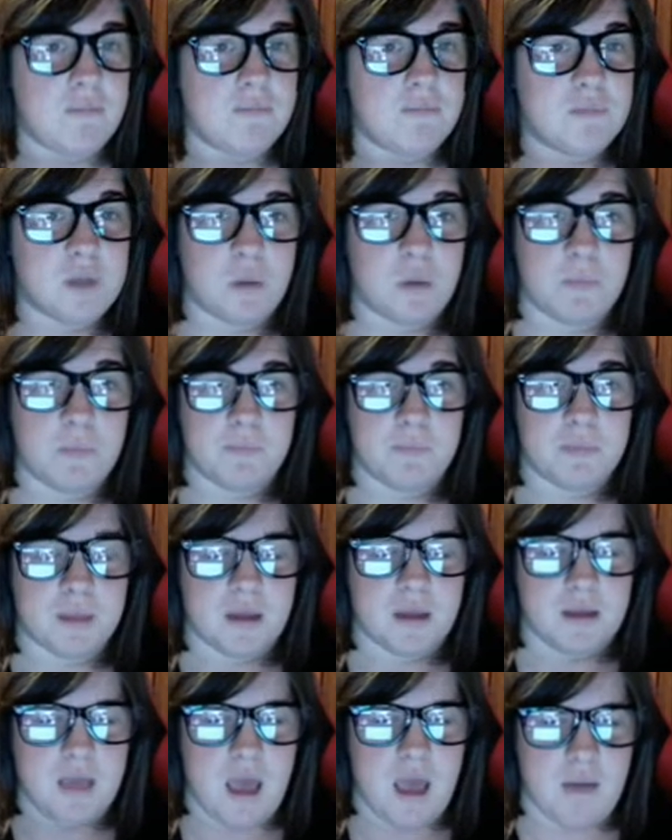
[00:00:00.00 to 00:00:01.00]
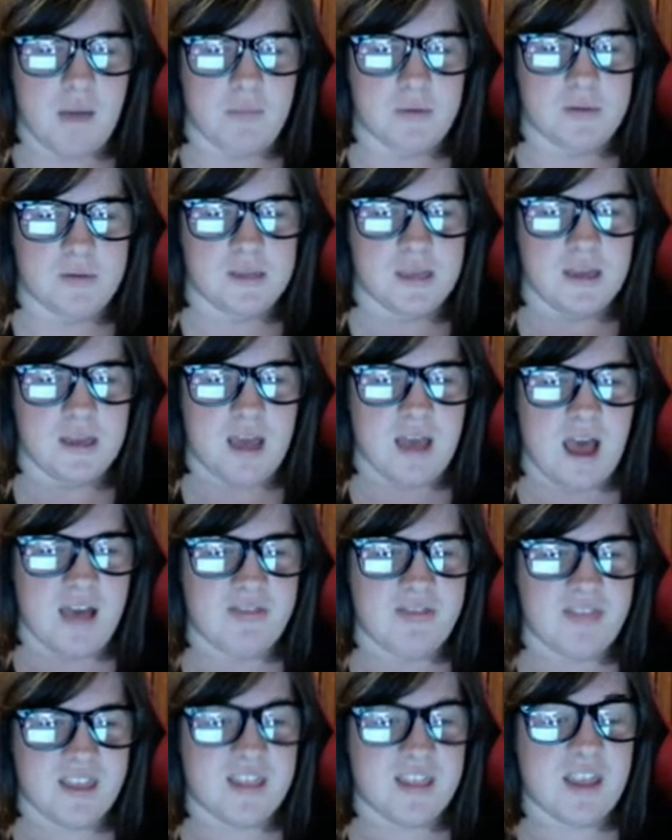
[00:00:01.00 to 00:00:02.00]
So, yeah, we'll see. I
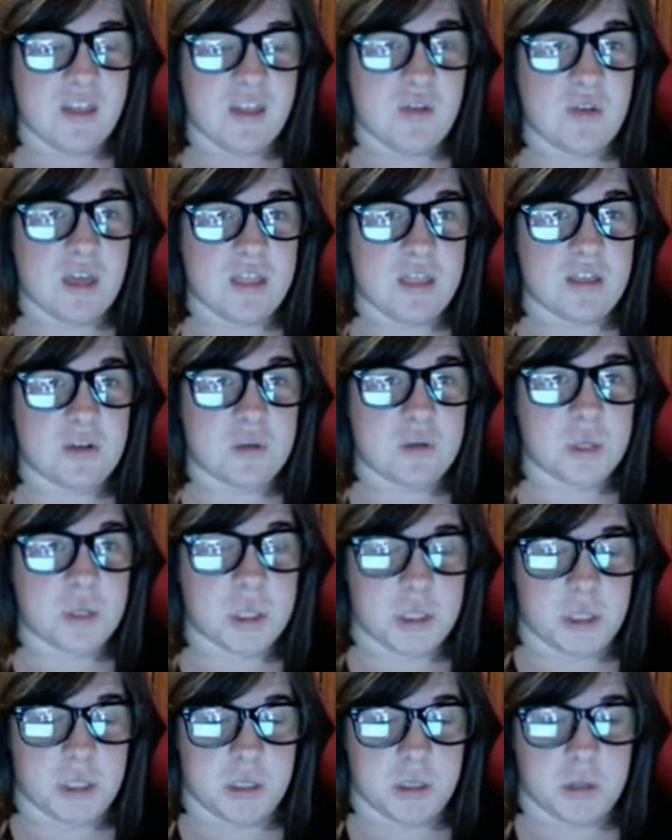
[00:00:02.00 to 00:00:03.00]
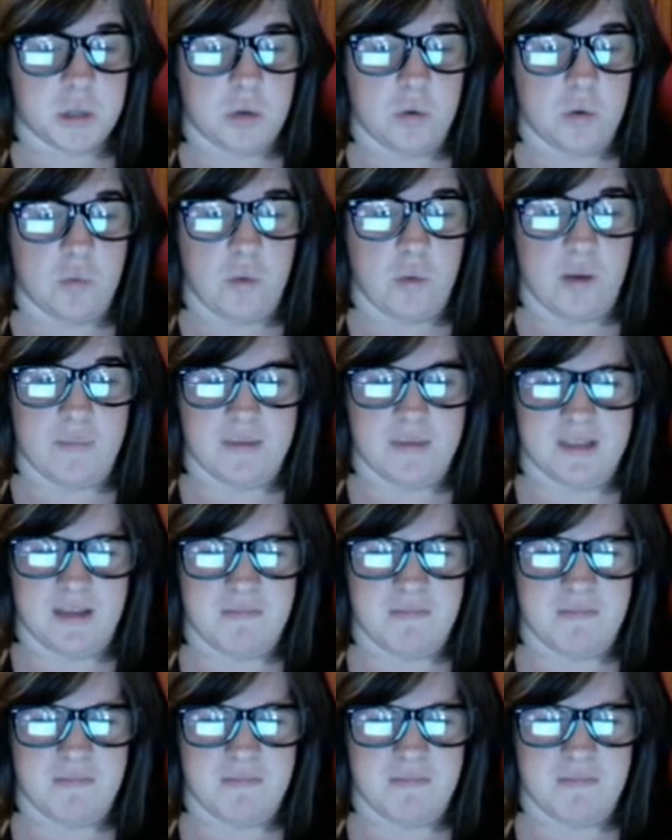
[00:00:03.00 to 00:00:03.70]
think they do get the traditional weapons.